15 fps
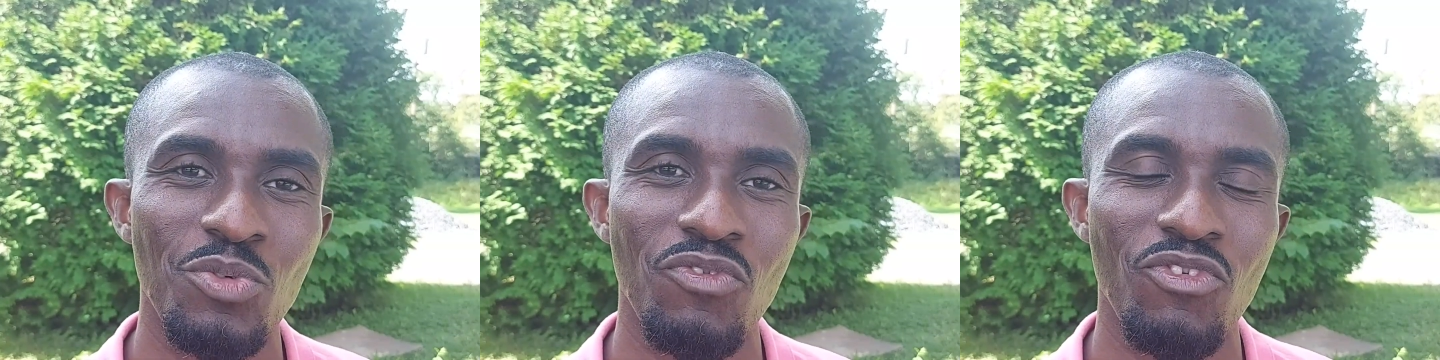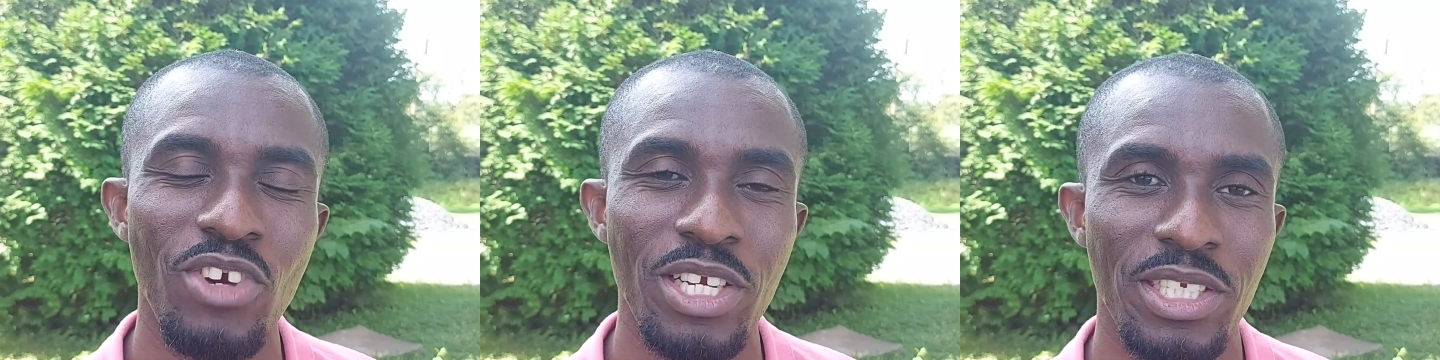
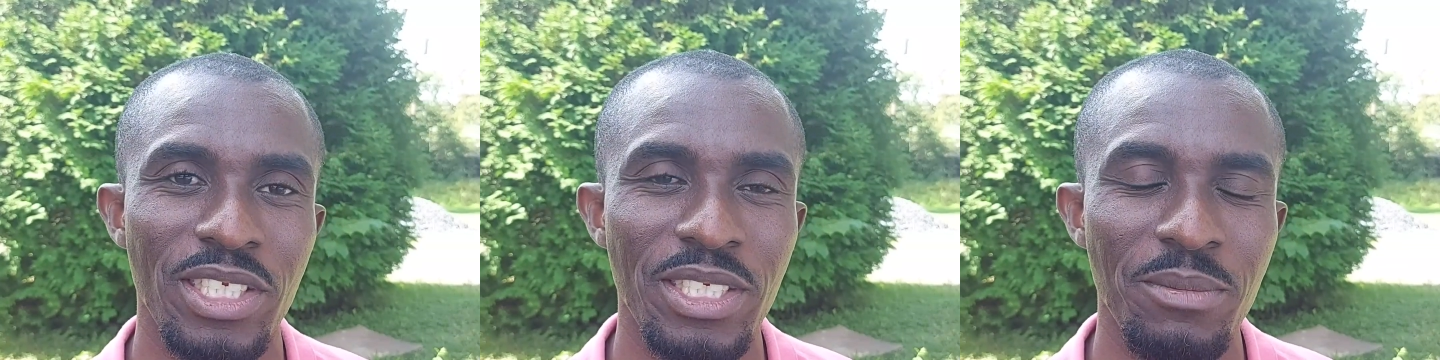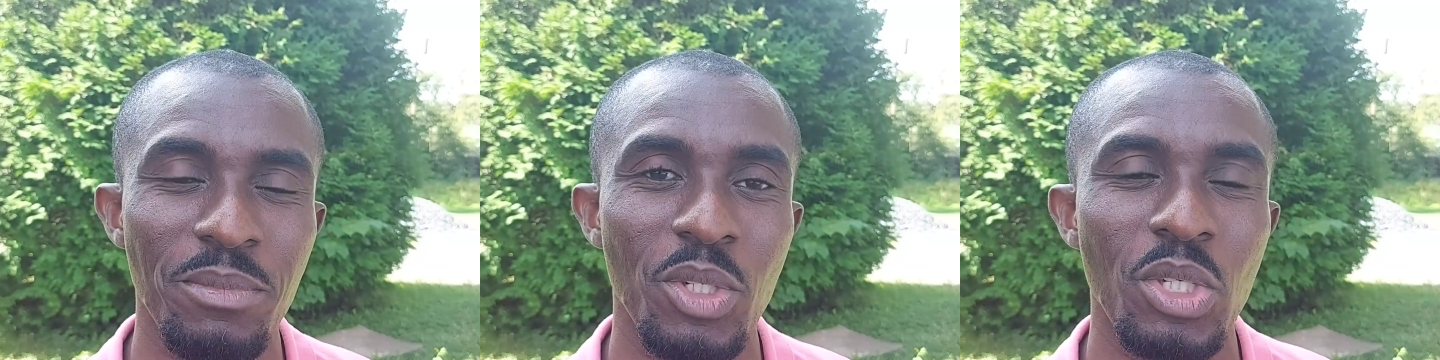
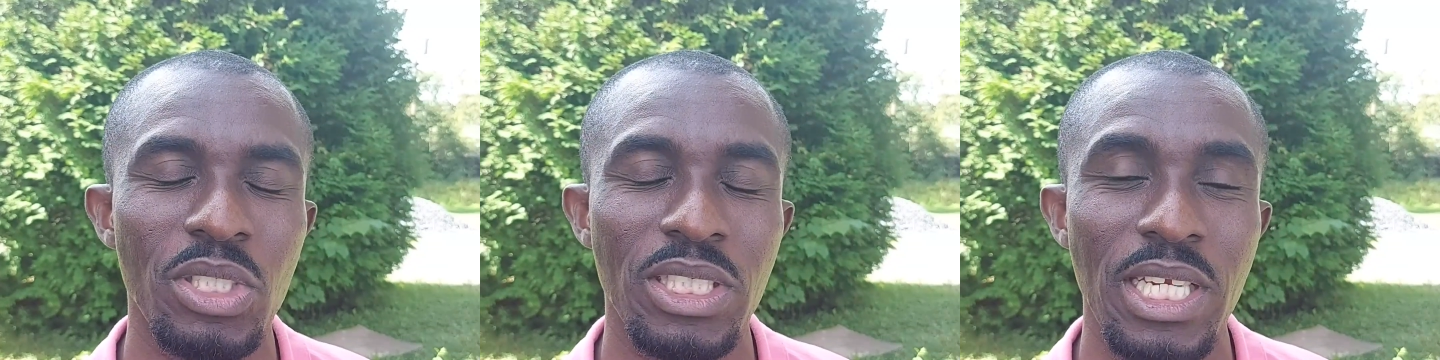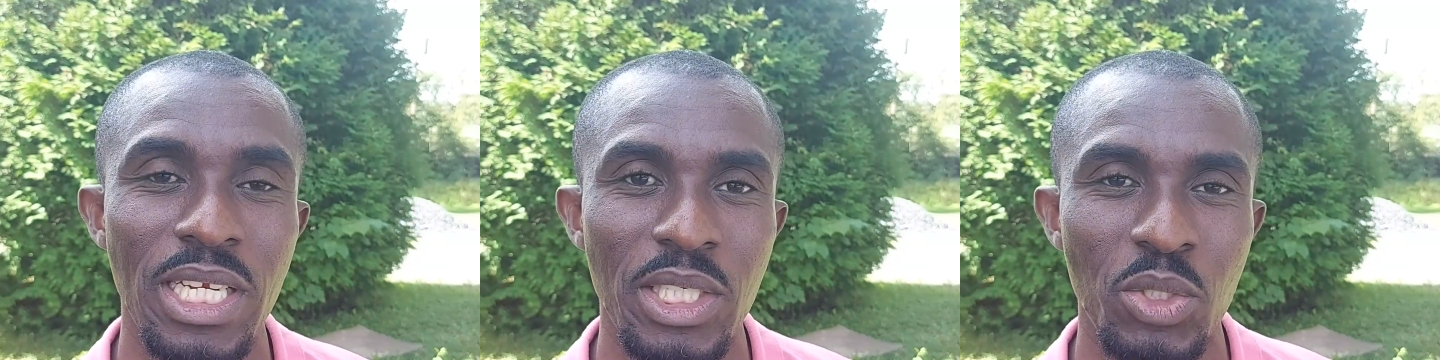Fredericton
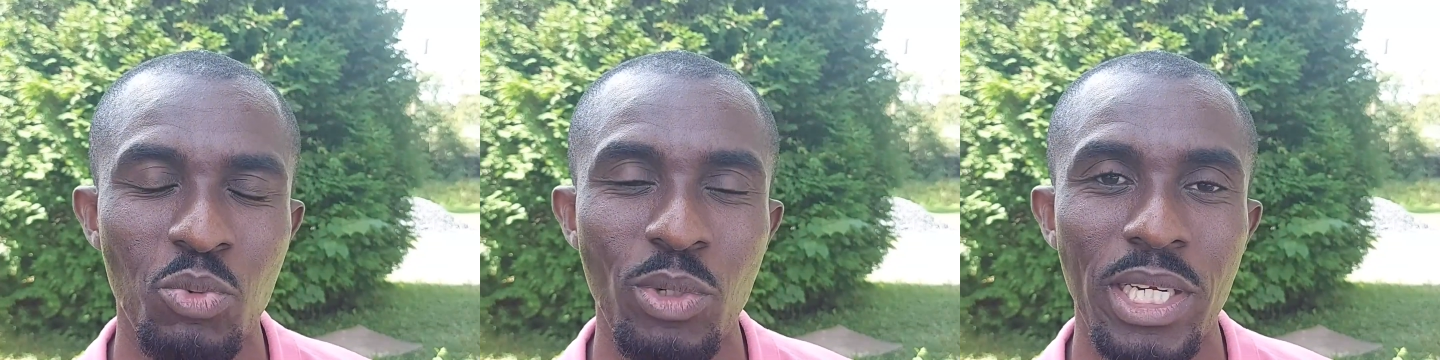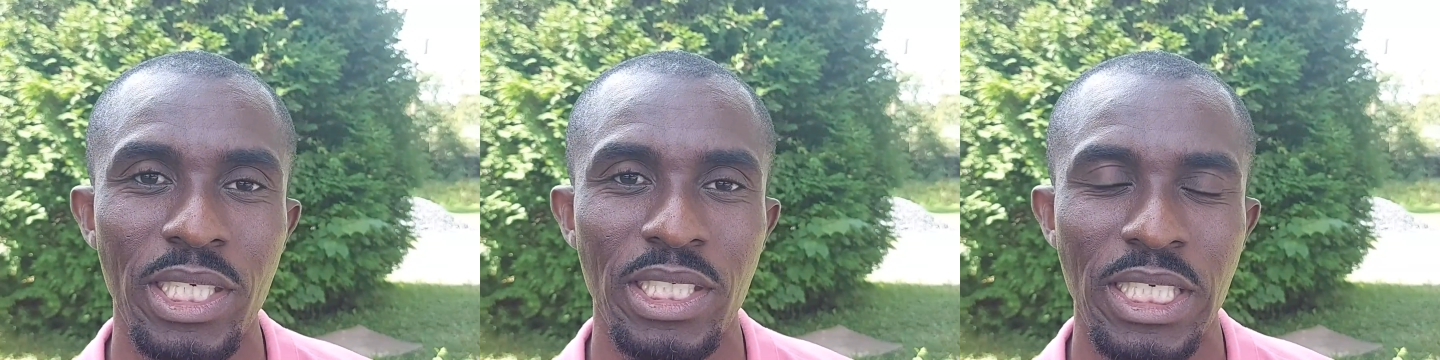because that is
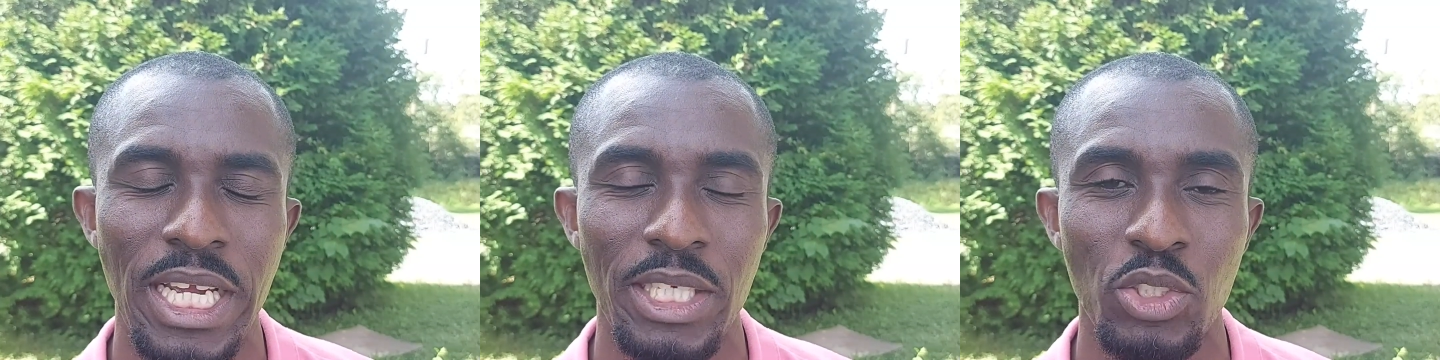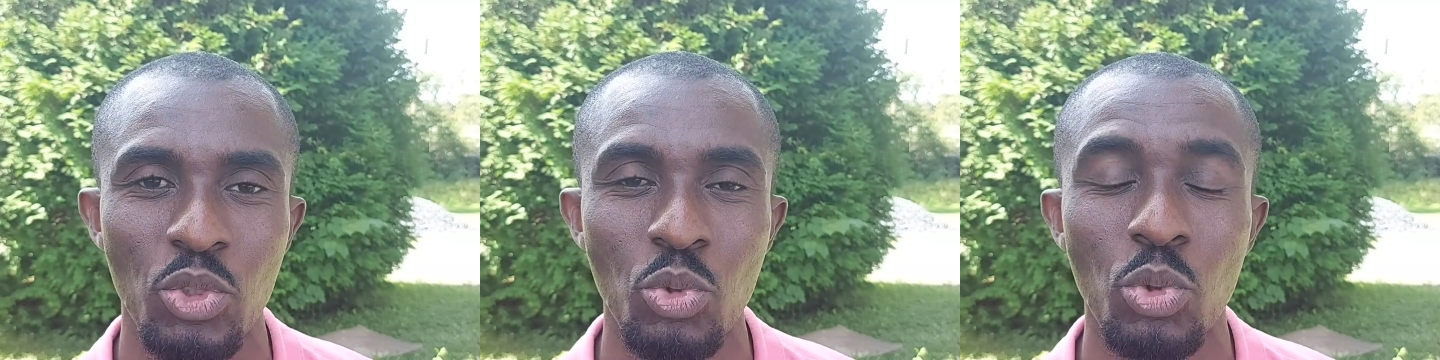where
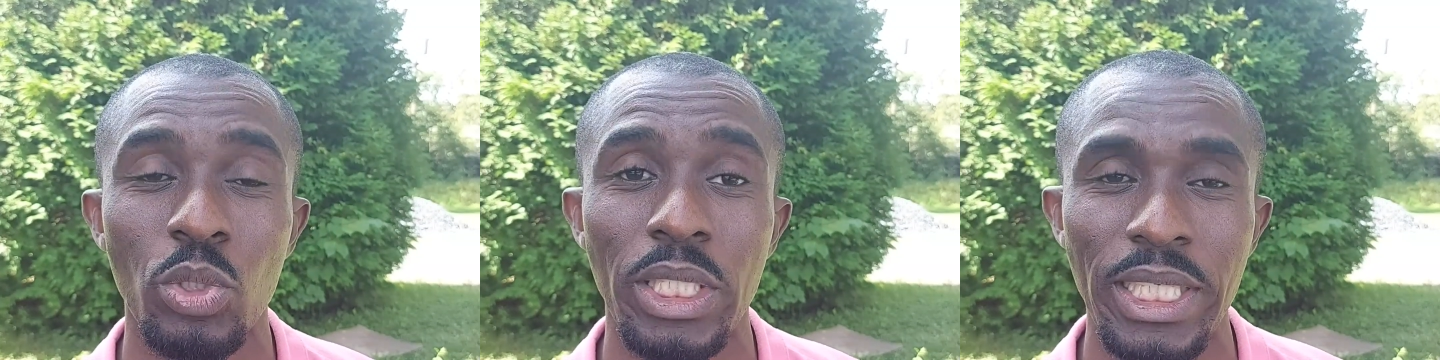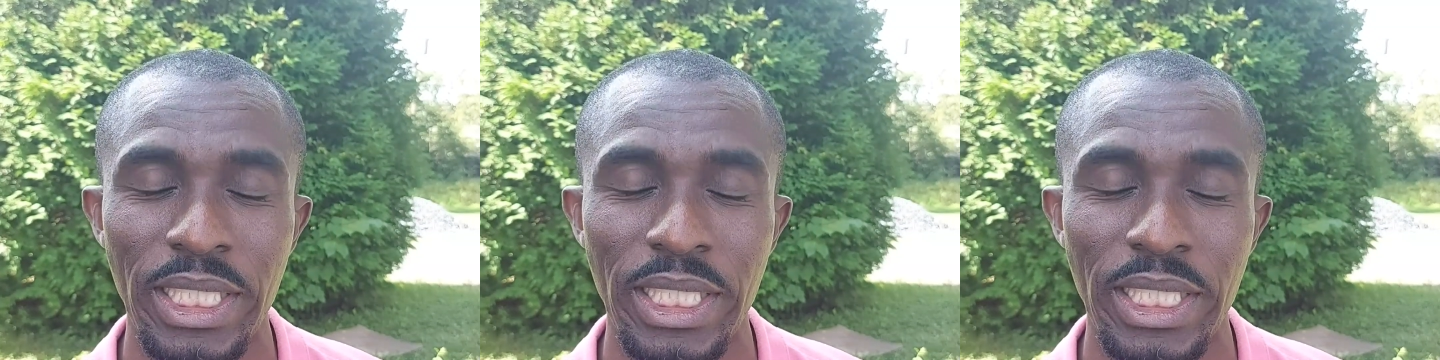her school